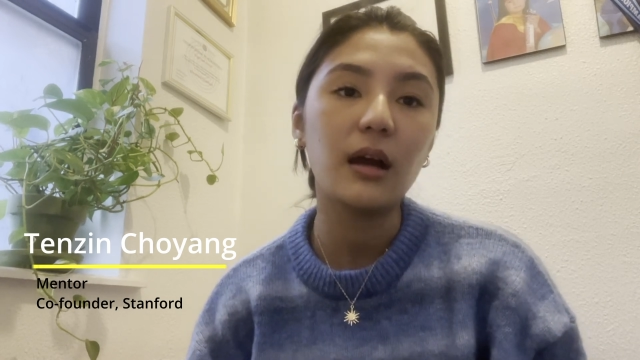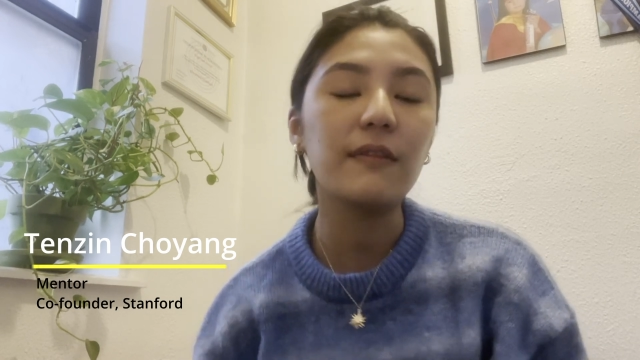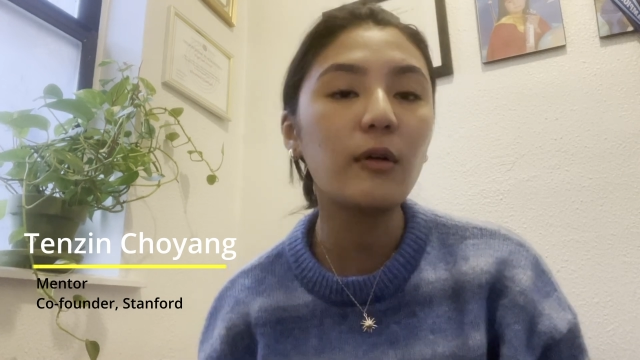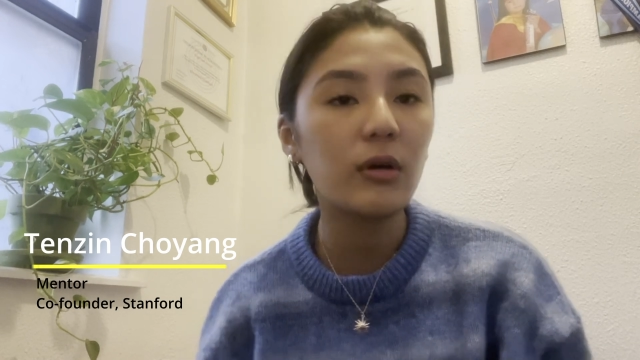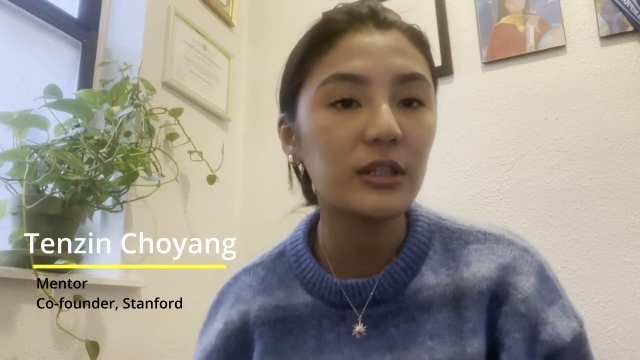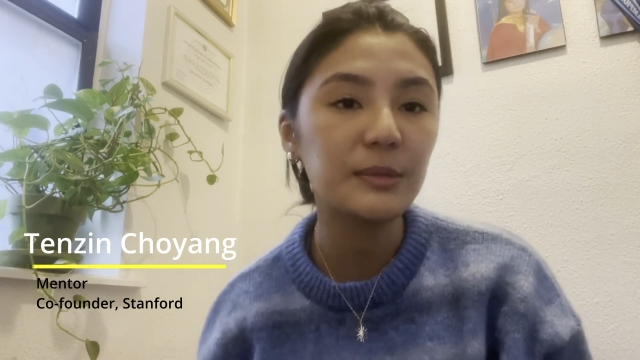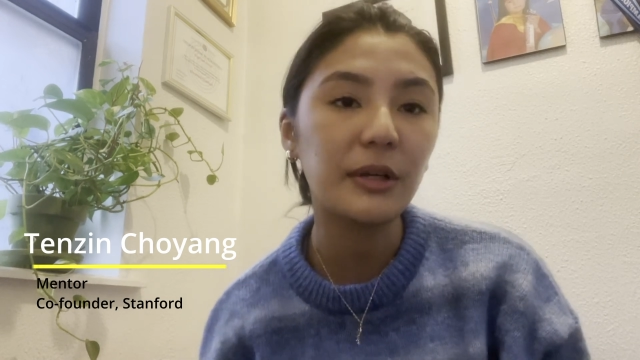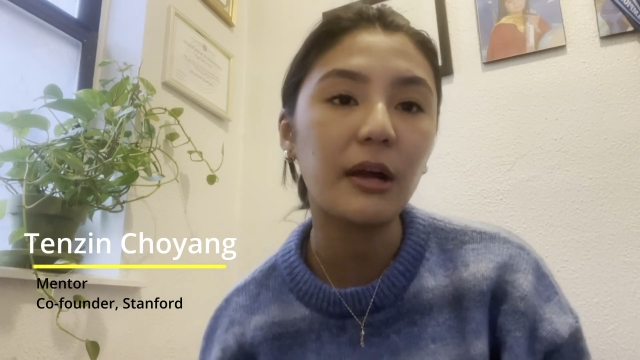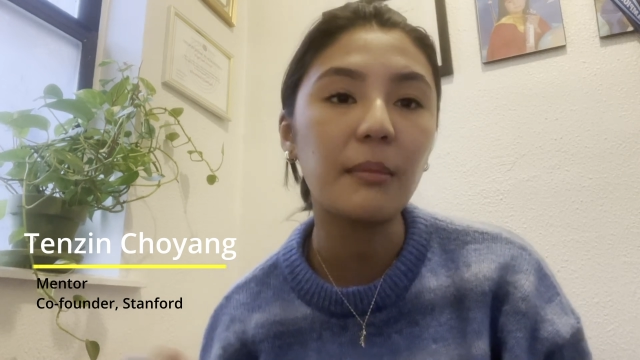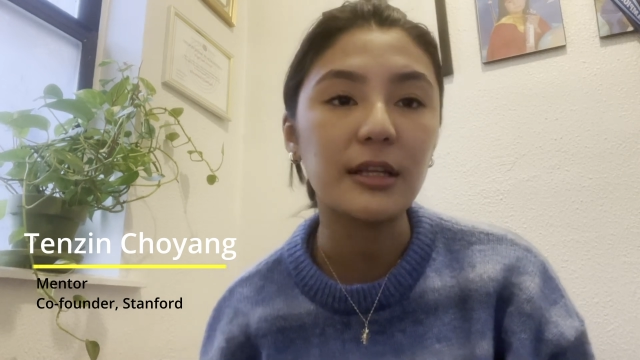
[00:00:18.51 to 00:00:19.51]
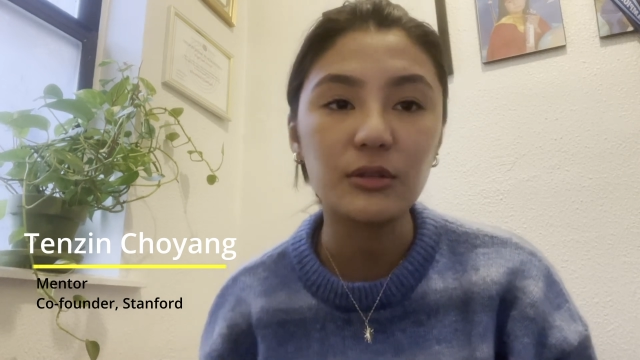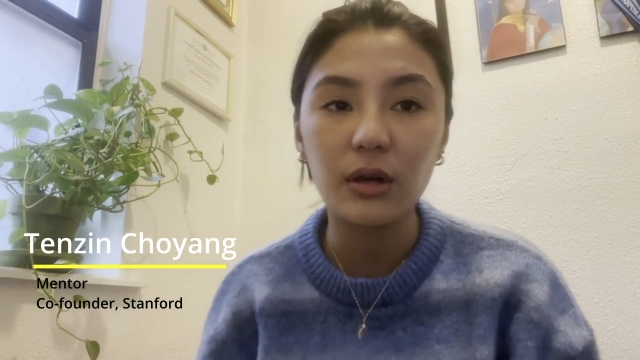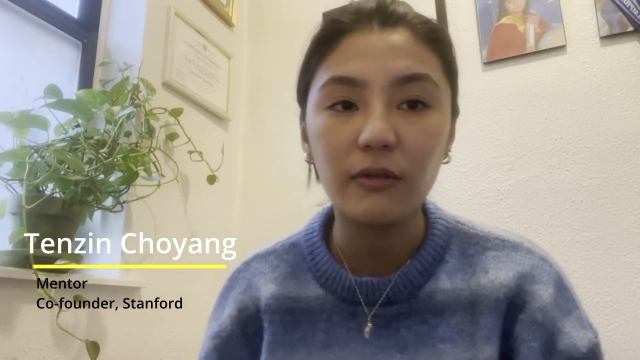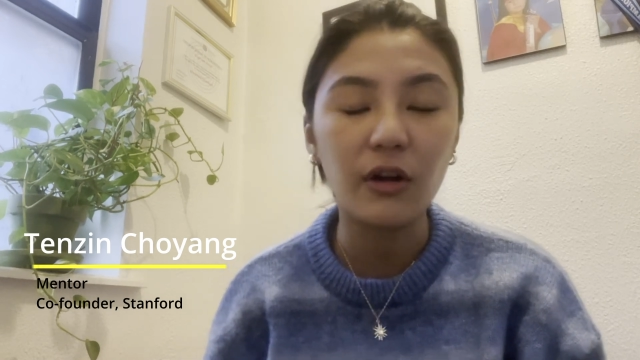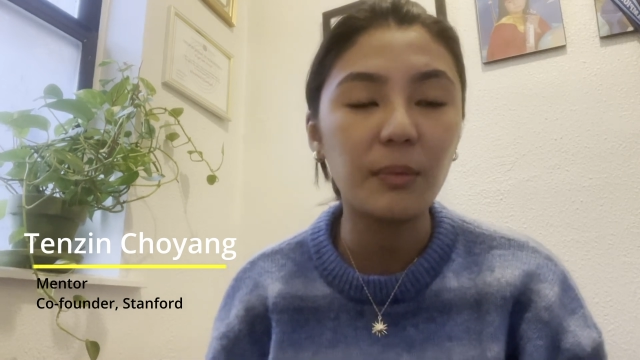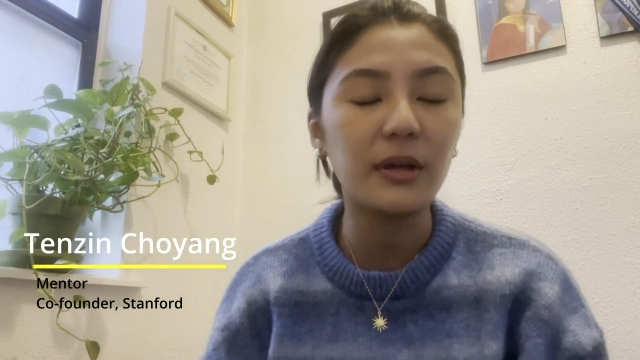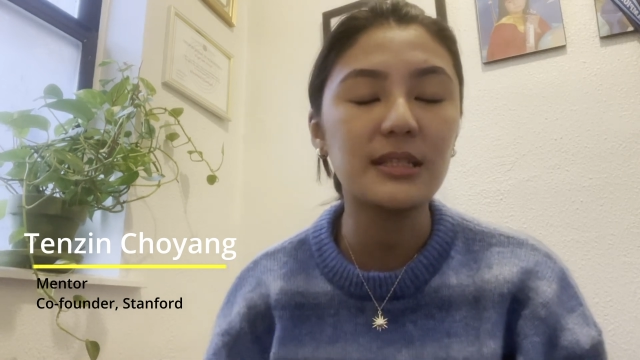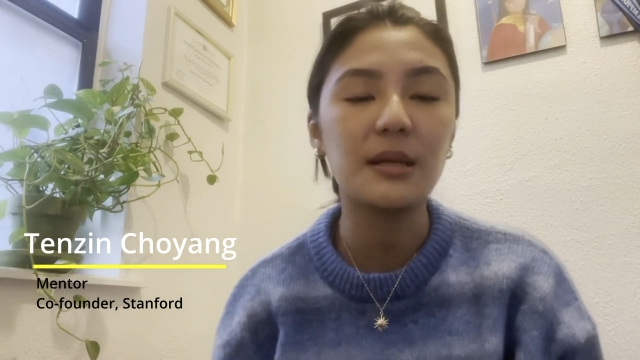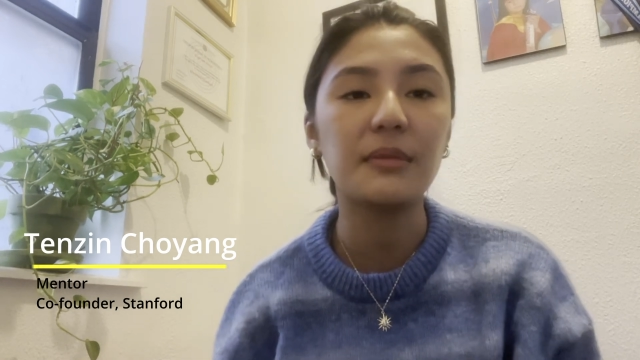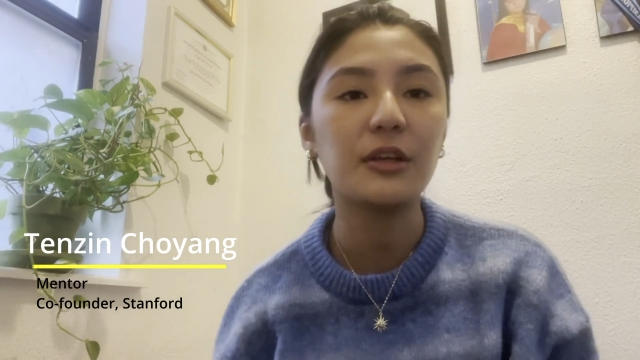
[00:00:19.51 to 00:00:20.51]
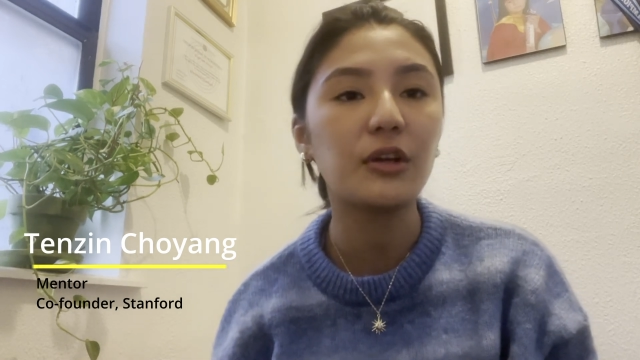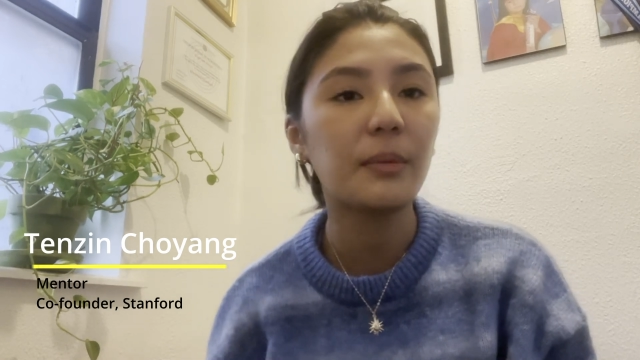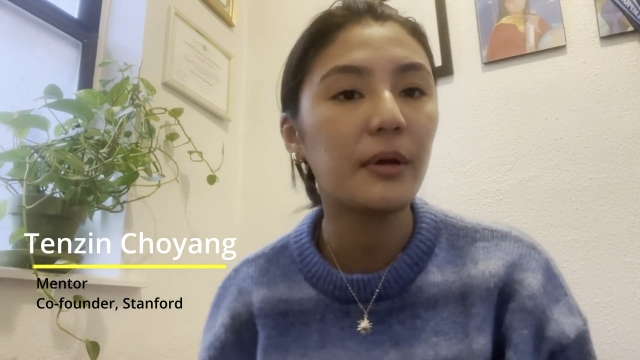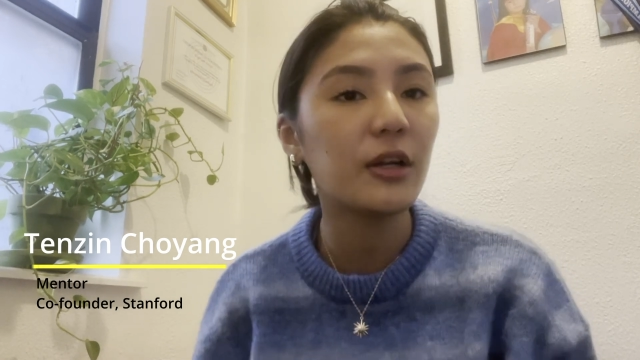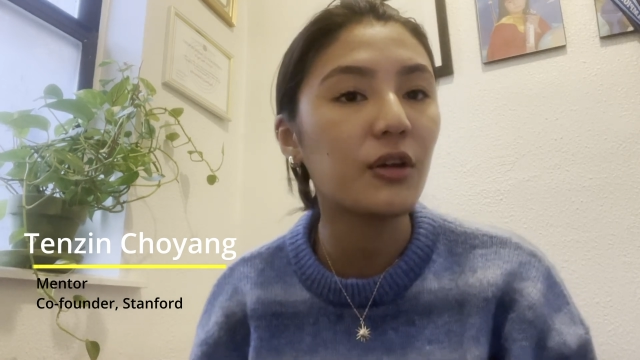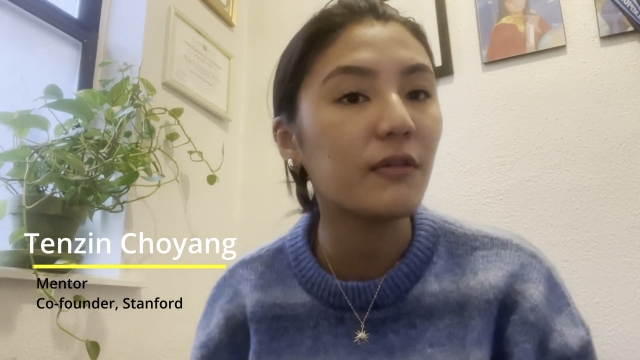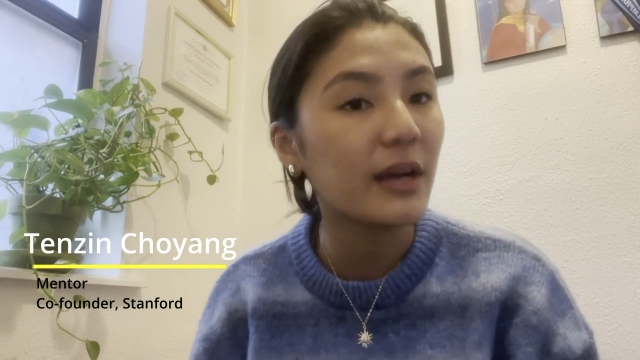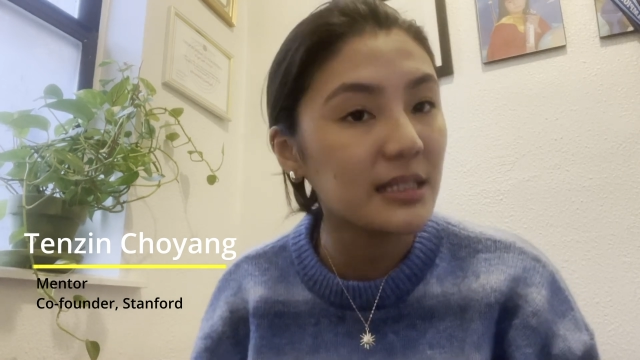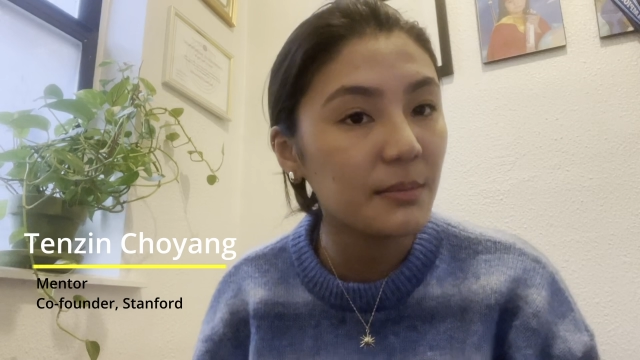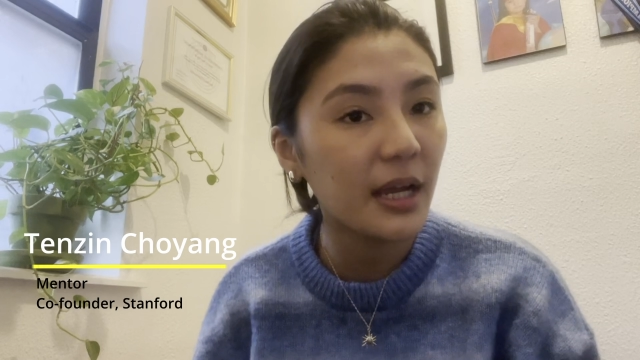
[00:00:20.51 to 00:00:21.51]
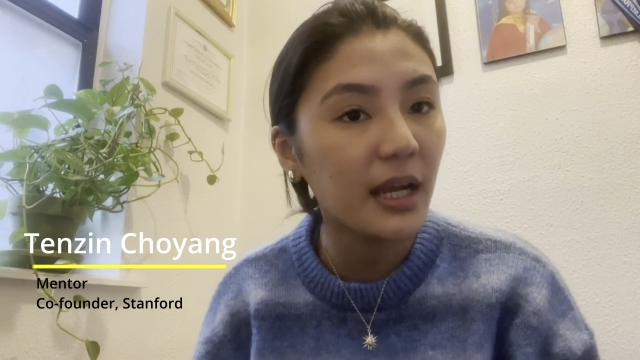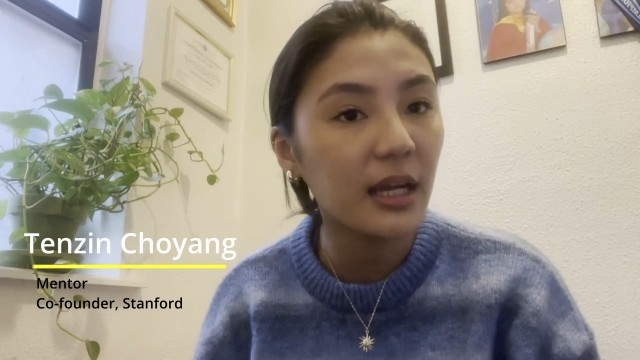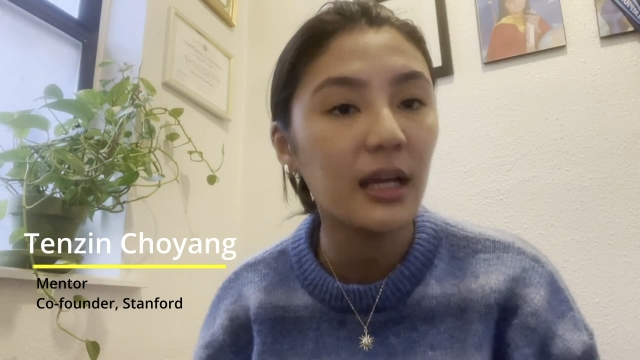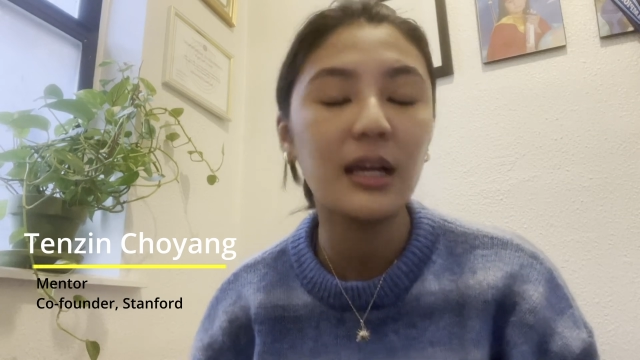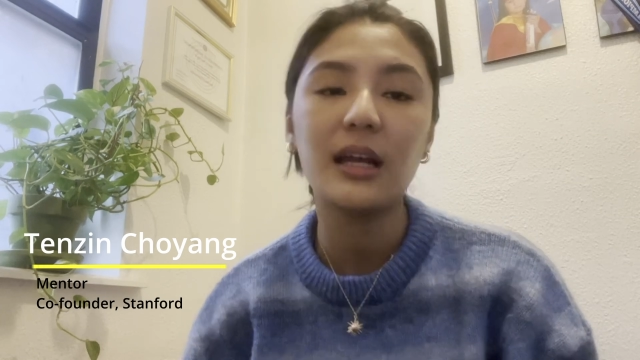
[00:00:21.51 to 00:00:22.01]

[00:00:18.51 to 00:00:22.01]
of course, being a mentor at Rokpa is something you can put on your resume.